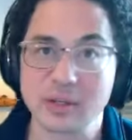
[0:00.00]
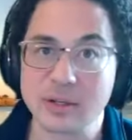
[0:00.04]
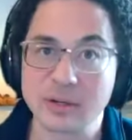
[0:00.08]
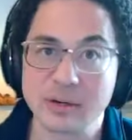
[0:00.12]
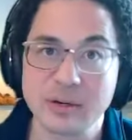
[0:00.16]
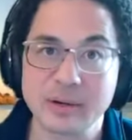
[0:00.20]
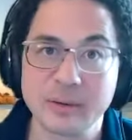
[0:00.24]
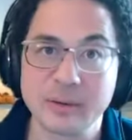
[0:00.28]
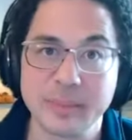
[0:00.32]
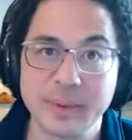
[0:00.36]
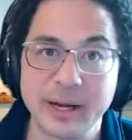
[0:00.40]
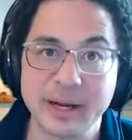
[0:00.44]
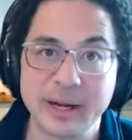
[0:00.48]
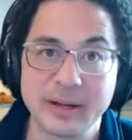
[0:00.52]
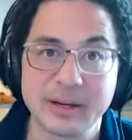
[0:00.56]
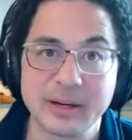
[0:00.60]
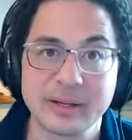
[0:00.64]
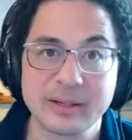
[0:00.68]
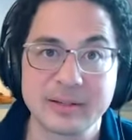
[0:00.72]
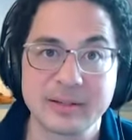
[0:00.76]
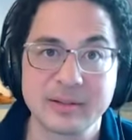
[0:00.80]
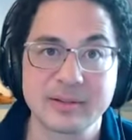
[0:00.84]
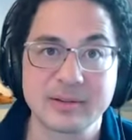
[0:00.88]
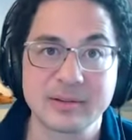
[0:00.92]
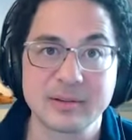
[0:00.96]
learn about
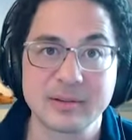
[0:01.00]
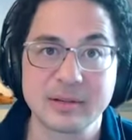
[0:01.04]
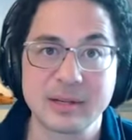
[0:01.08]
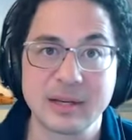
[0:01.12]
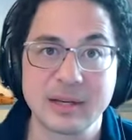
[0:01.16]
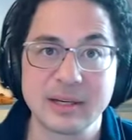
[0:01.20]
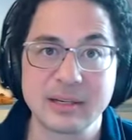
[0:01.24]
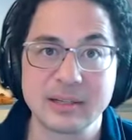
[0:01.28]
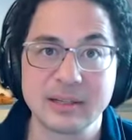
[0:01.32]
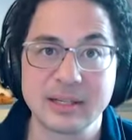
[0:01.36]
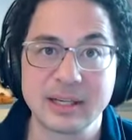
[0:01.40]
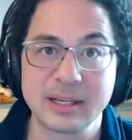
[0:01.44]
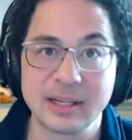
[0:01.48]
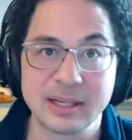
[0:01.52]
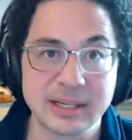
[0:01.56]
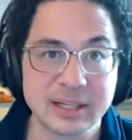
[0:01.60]
it and get